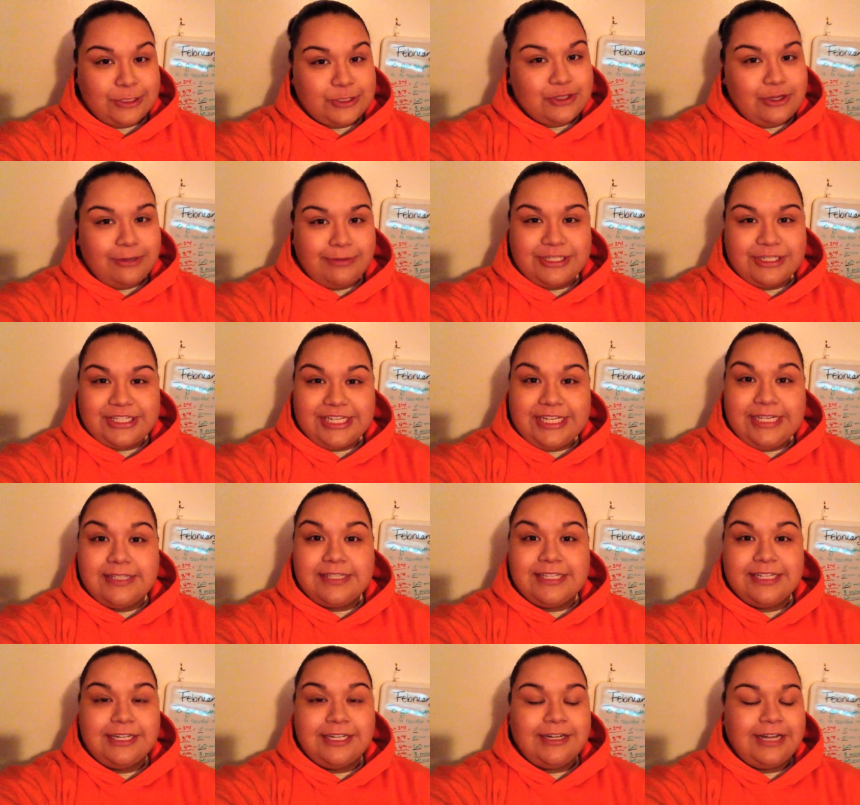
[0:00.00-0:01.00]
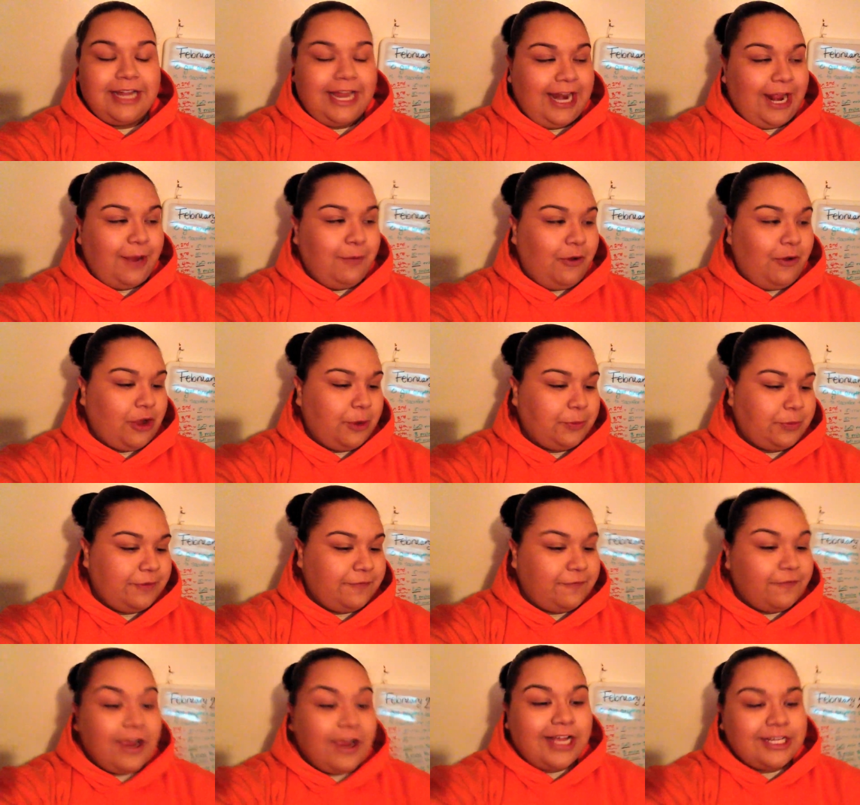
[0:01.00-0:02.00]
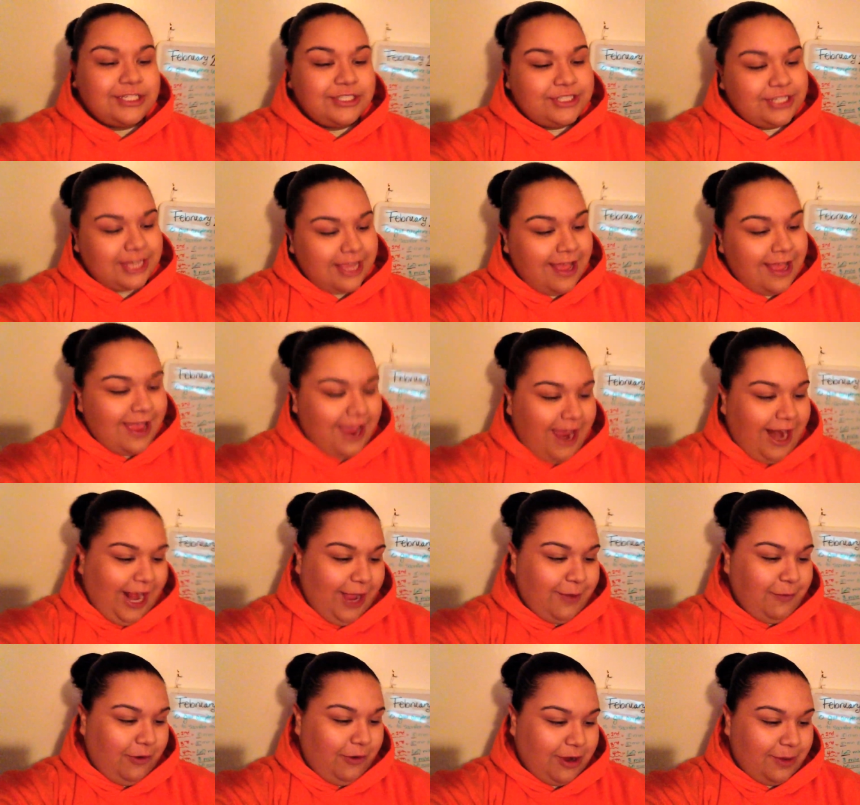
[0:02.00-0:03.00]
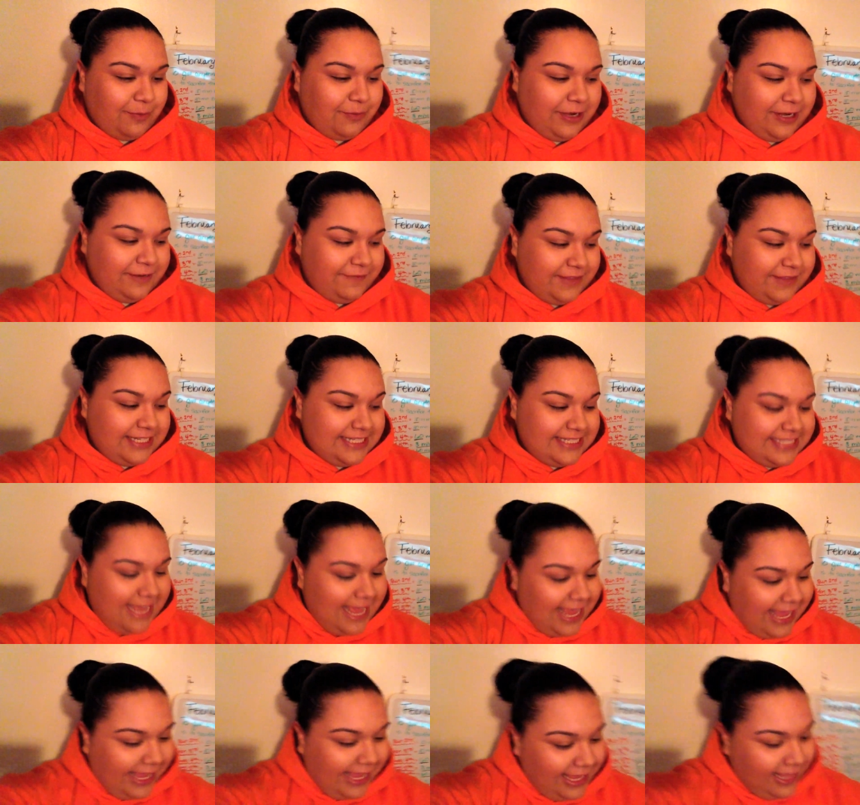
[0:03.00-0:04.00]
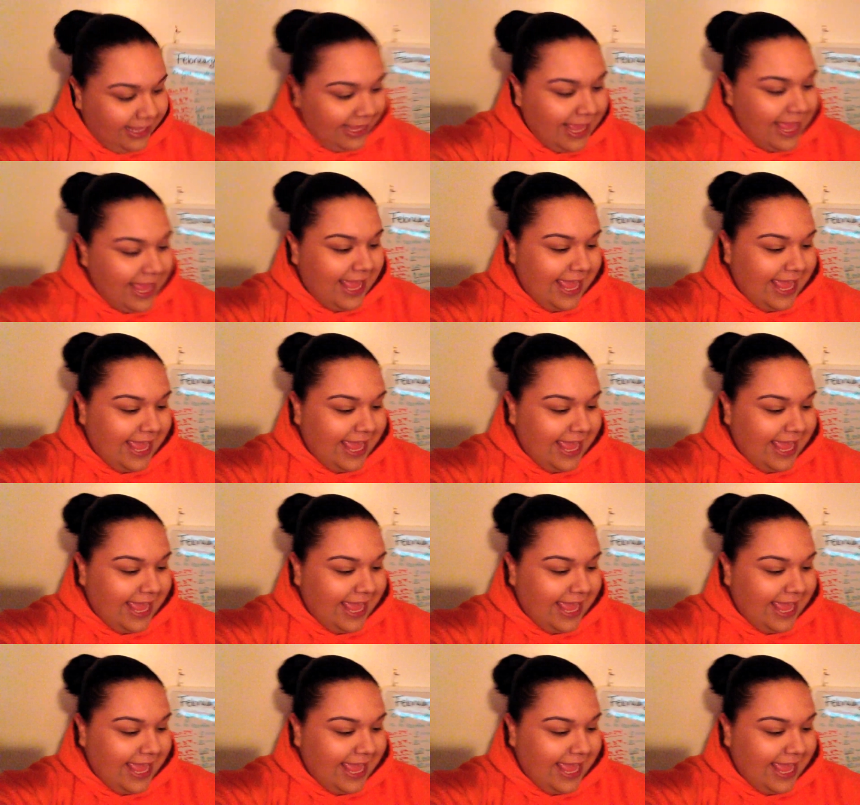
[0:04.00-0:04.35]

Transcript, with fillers: so much easier and I woke up refreshed and I woke up ready for the day